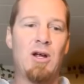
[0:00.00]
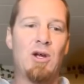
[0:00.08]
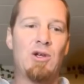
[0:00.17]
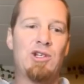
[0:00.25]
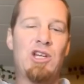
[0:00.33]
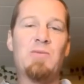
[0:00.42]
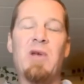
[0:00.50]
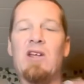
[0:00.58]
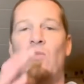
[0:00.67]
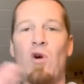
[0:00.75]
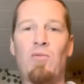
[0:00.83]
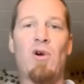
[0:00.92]
She's making
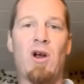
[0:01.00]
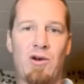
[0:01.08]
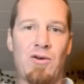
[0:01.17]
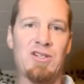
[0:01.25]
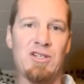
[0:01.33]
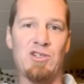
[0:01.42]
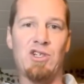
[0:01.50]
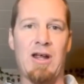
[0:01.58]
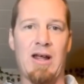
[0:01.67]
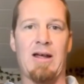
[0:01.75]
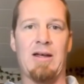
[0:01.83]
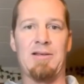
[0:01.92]
more progress than she
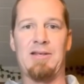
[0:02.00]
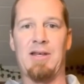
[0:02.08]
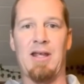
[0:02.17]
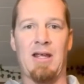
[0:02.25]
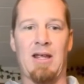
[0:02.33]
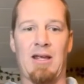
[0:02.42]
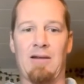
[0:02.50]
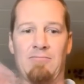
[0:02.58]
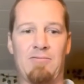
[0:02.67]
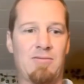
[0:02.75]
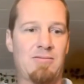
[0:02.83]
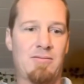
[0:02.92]
has
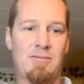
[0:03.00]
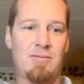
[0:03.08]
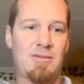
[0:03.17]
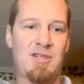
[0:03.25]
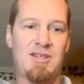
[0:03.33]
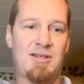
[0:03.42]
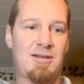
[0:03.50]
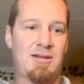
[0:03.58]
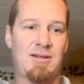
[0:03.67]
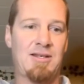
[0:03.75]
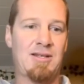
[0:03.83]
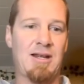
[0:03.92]
in
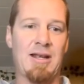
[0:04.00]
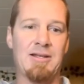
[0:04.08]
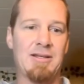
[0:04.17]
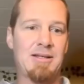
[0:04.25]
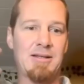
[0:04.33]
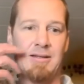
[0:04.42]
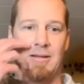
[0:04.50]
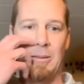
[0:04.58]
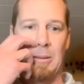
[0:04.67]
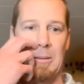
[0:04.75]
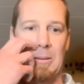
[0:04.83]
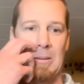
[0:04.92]
since,
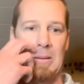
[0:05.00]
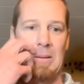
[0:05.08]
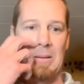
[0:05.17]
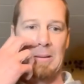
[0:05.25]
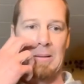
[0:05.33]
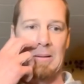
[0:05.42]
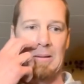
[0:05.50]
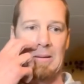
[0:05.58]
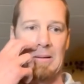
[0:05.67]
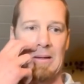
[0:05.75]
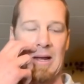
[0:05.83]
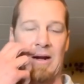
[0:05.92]

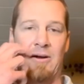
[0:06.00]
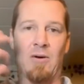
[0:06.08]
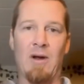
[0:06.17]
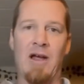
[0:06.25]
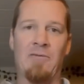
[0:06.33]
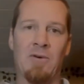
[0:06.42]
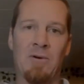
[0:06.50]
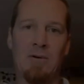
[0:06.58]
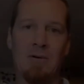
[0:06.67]
I don't know, ever.